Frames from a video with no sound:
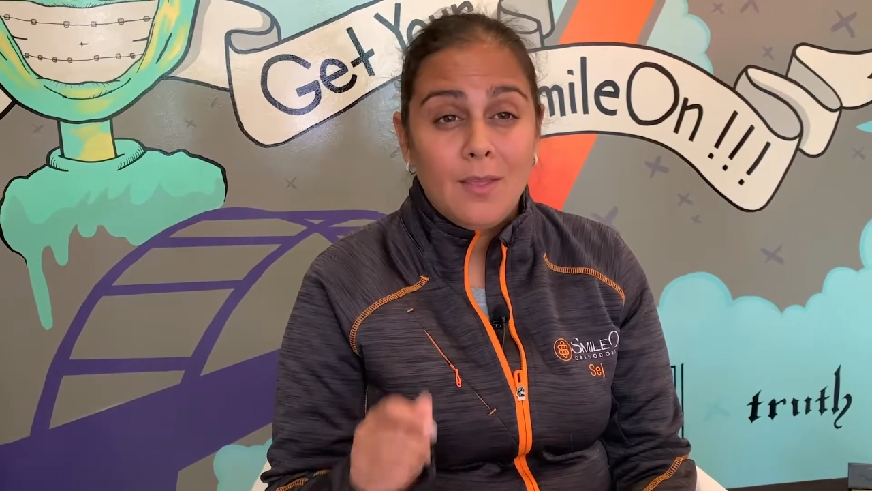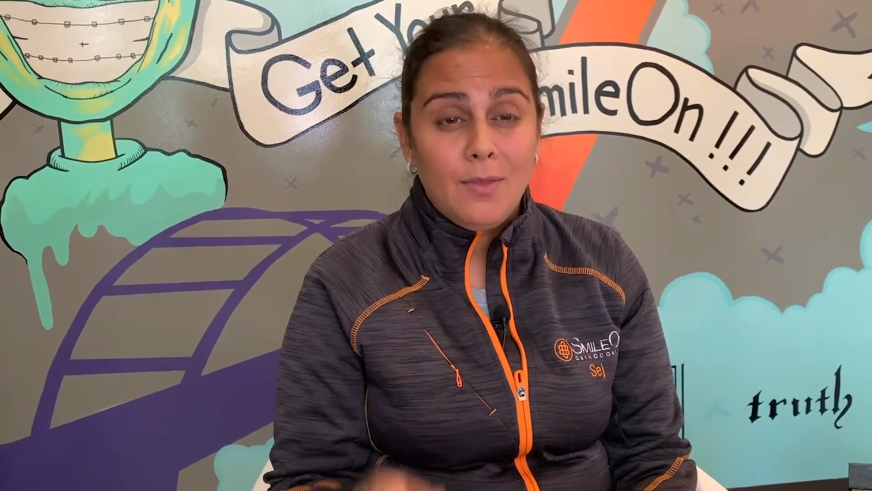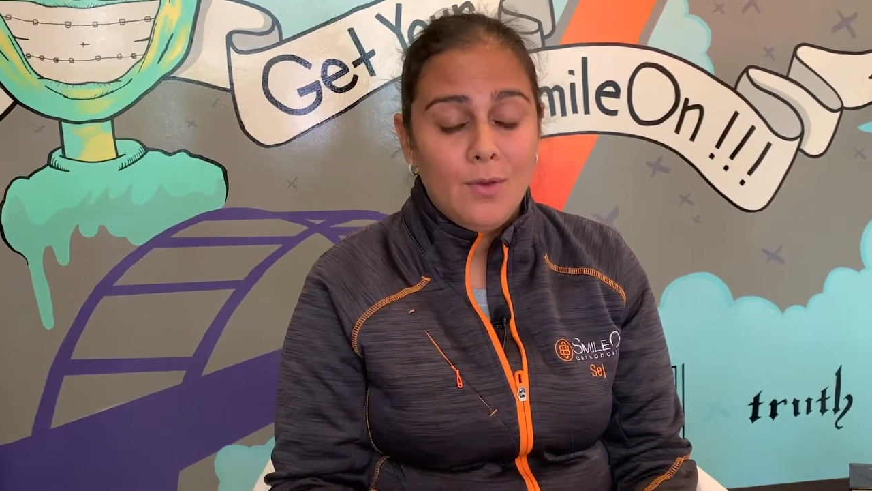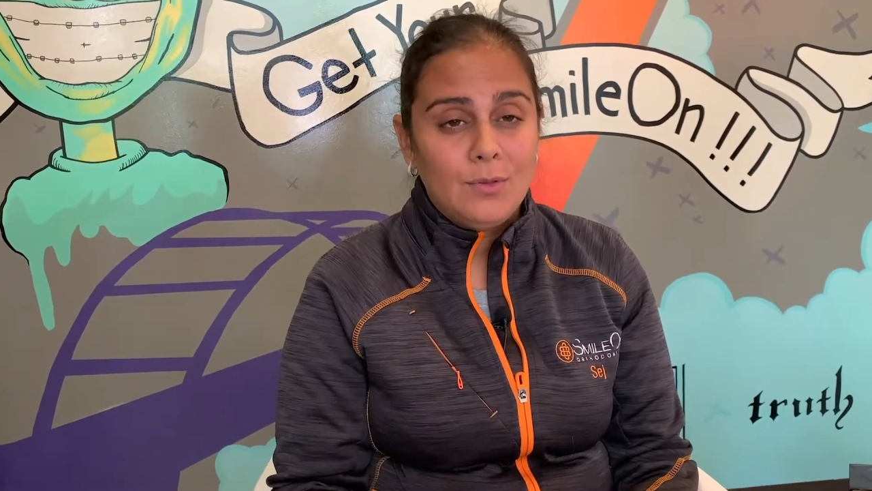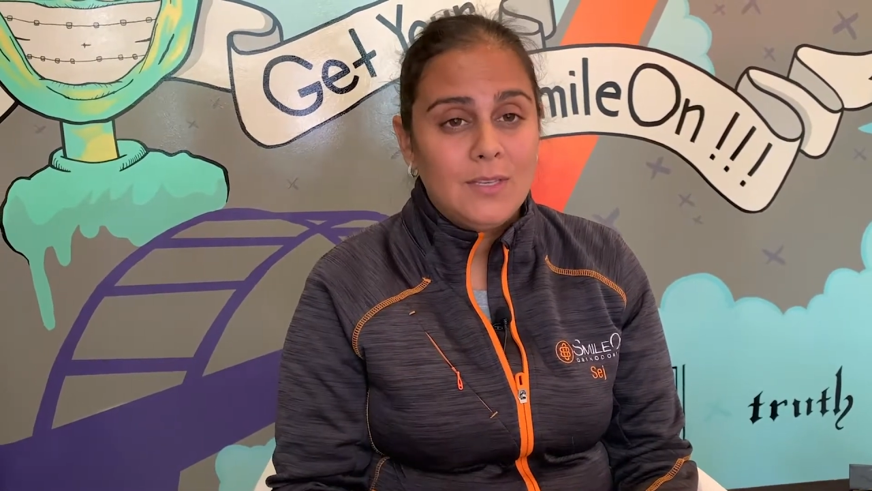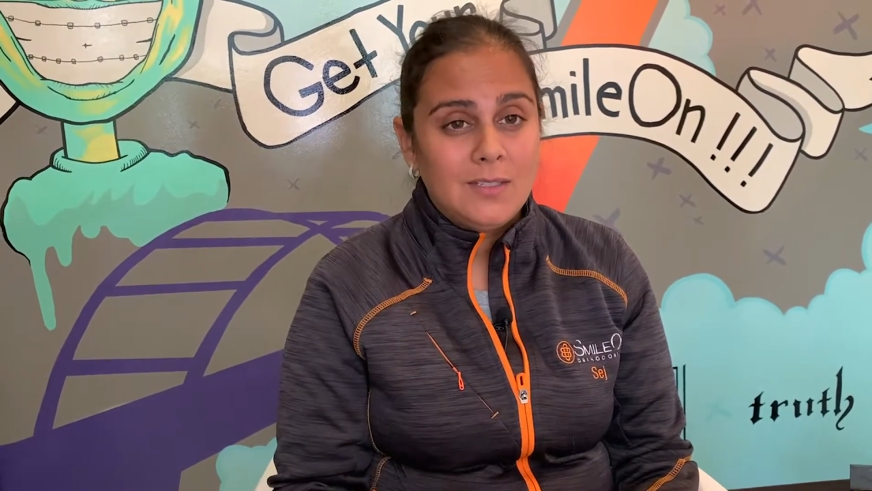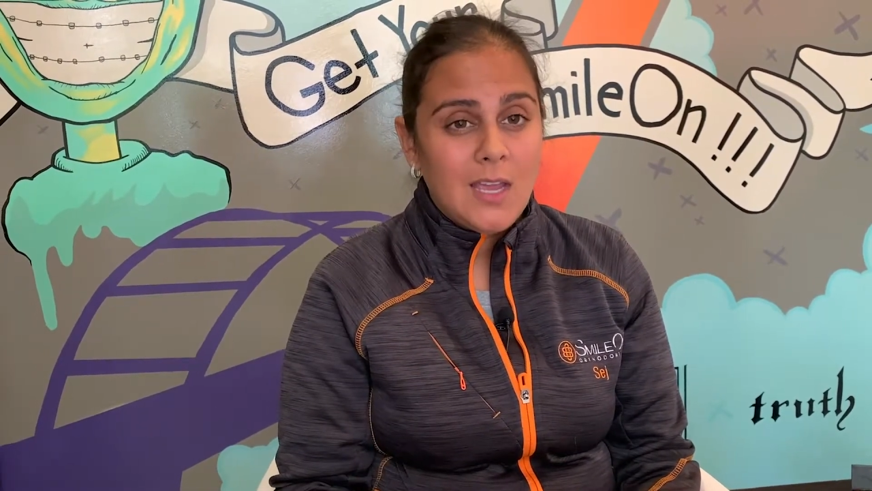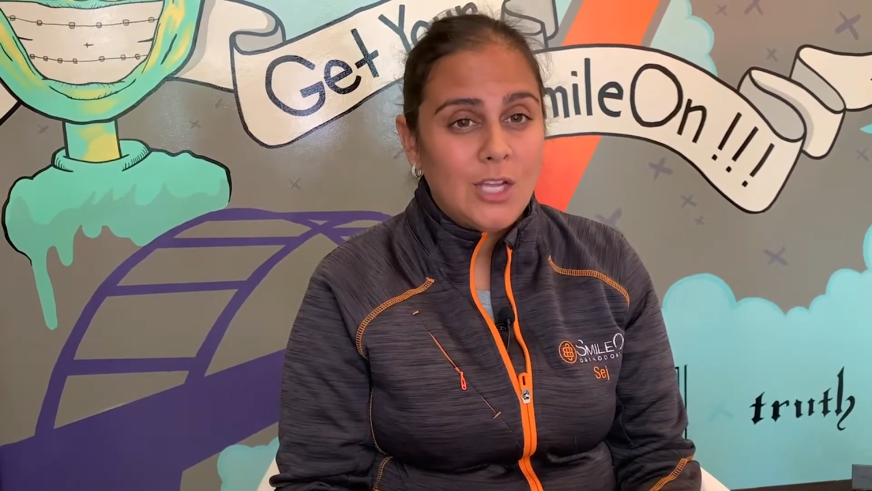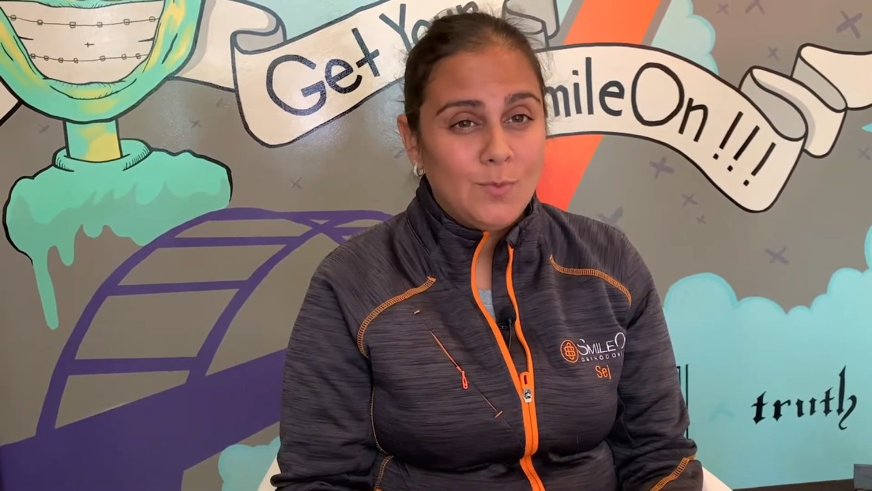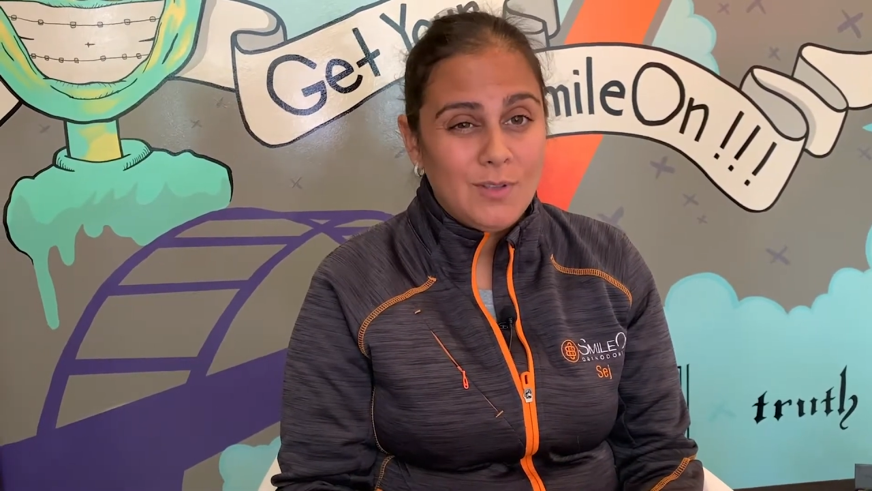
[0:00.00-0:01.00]
those
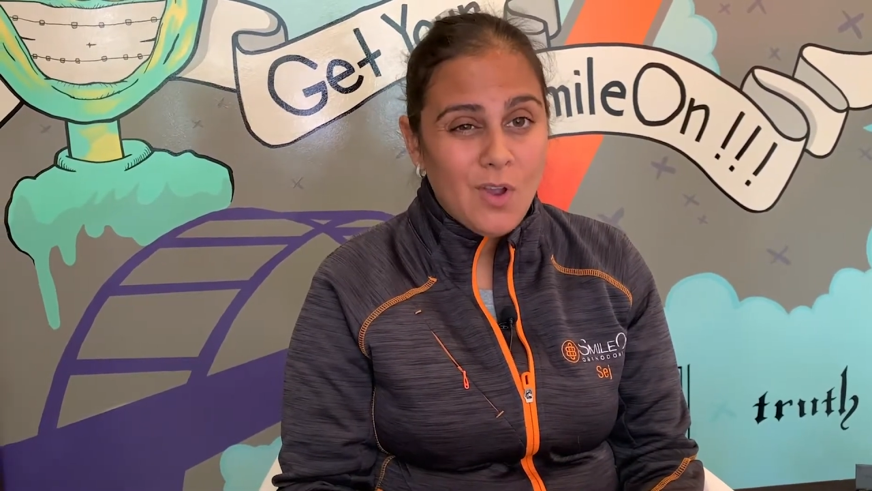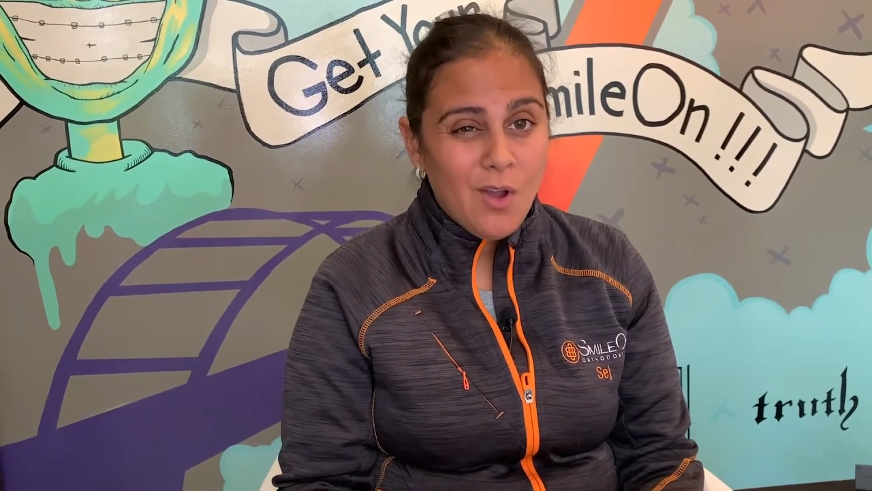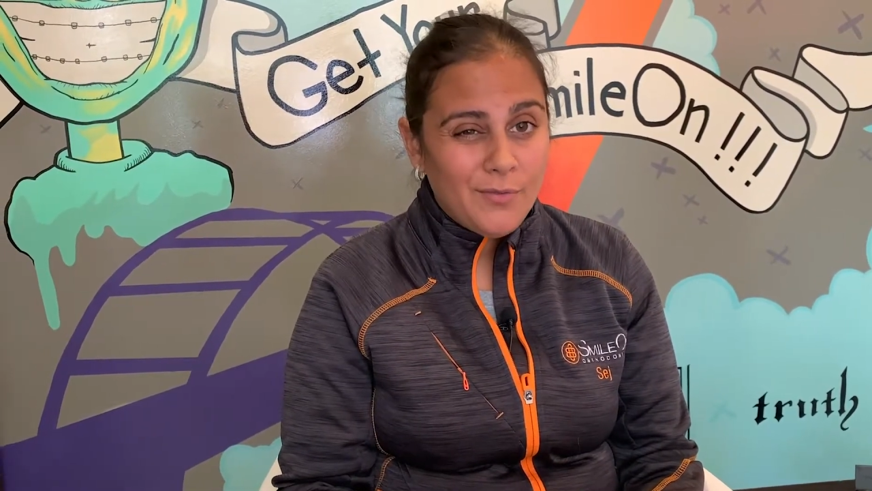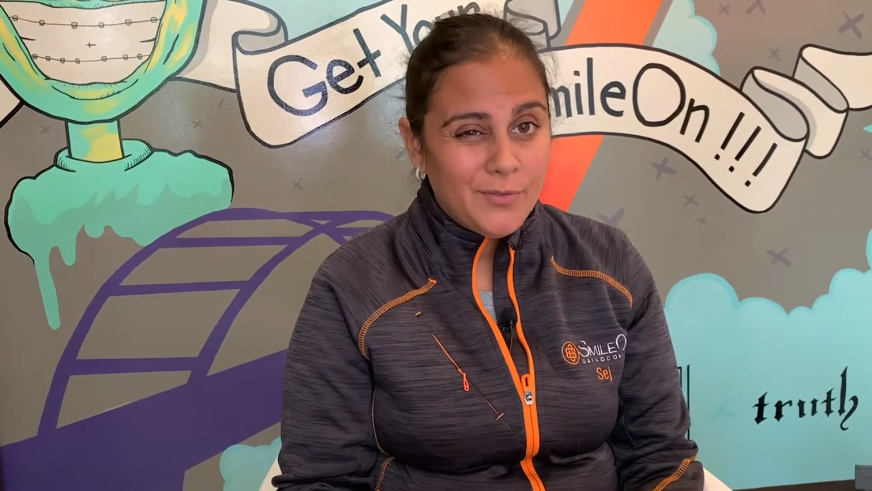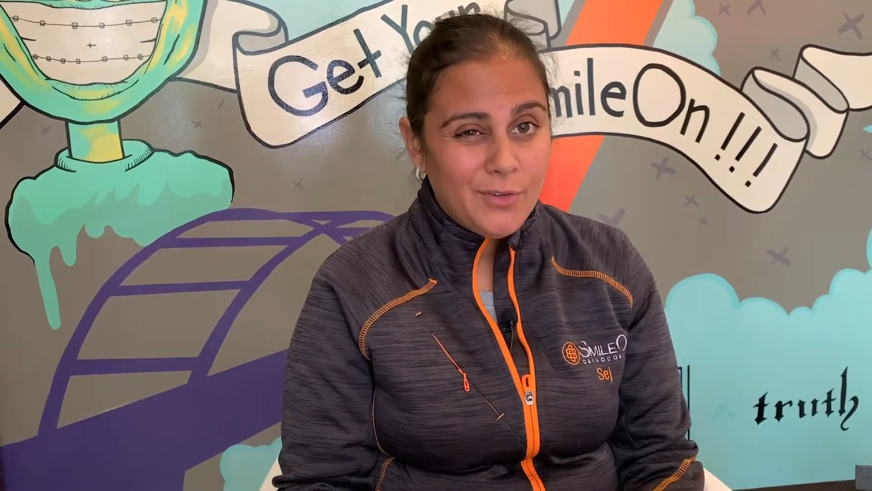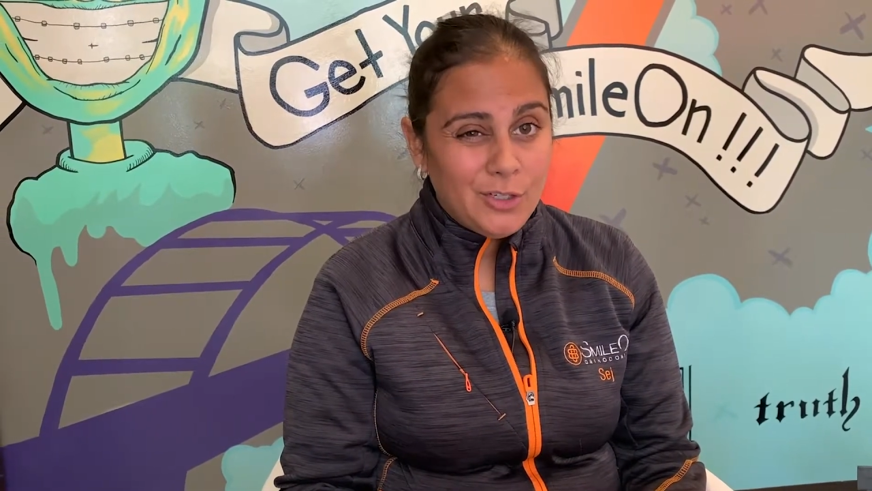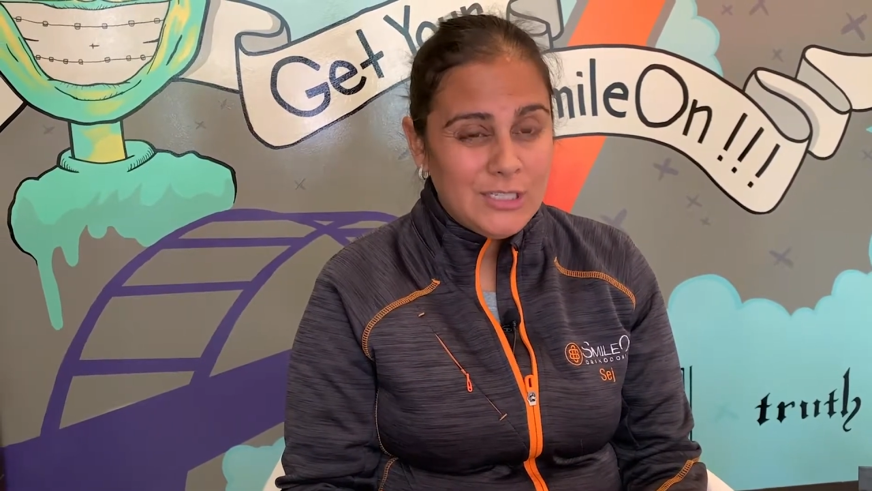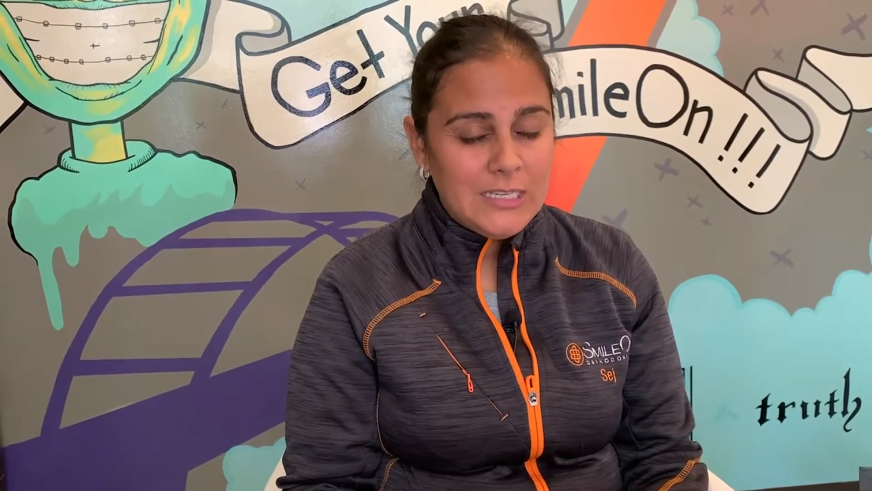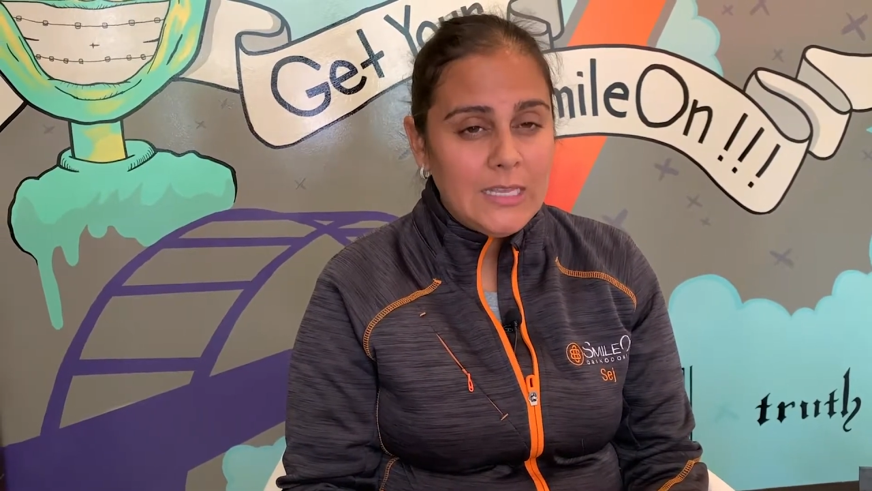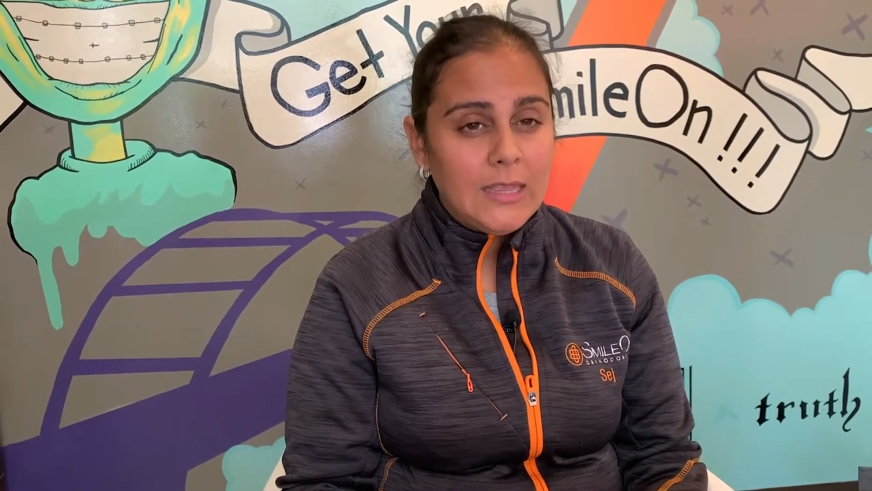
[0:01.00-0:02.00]
attachments off of your
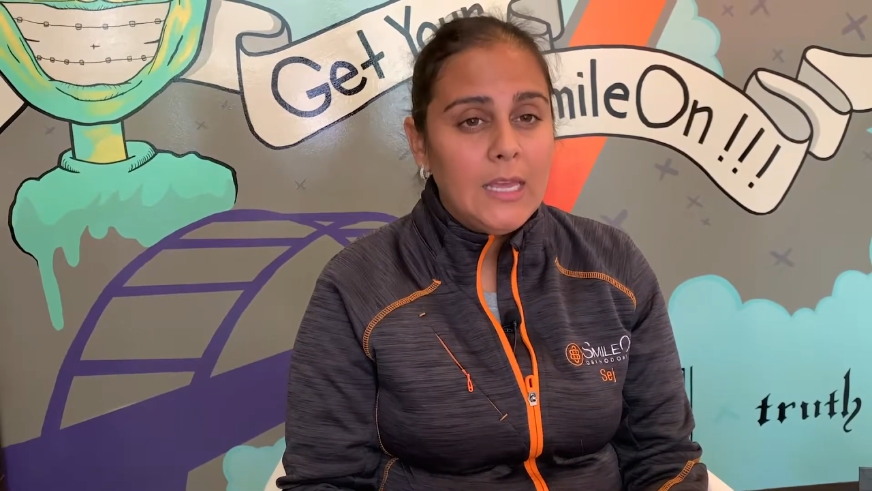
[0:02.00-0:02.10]
teeth.